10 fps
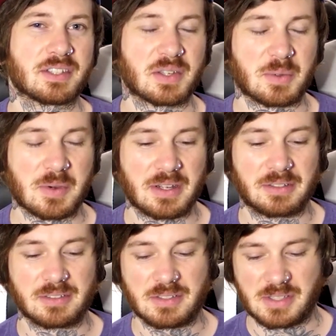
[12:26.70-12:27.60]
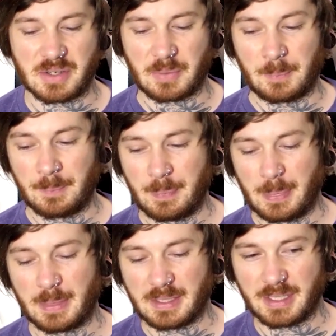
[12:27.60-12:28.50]
want. So,
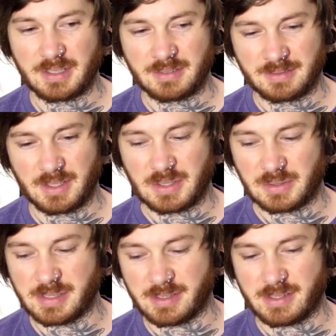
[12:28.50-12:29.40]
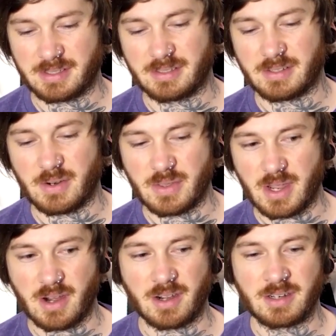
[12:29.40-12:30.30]
again, all the links are
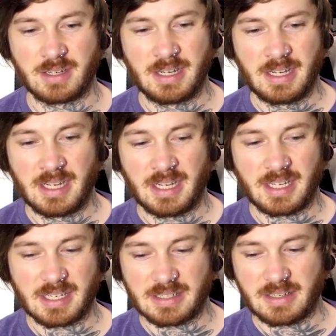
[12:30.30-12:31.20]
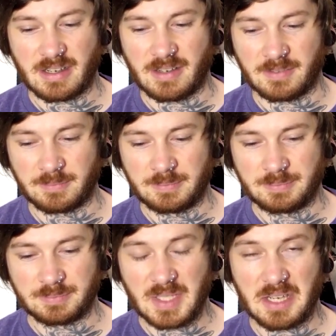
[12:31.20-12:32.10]
there. And,
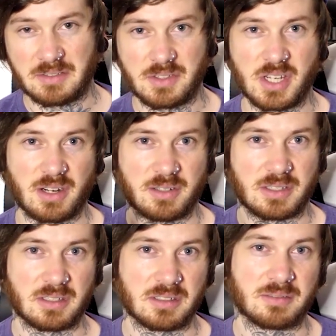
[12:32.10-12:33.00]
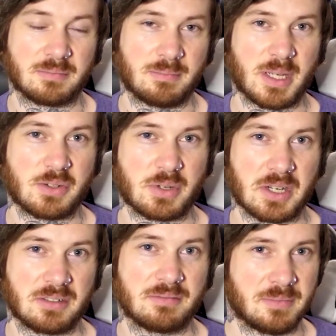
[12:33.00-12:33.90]
yeah, shout out to
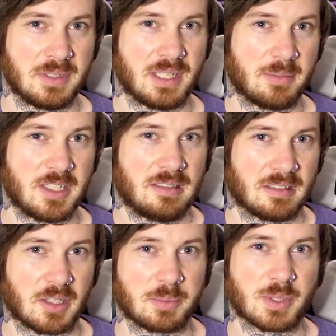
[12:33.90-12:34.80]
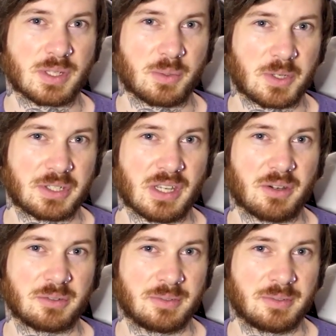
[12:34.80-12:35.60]
Patreon, Debbie. I hope this all works out.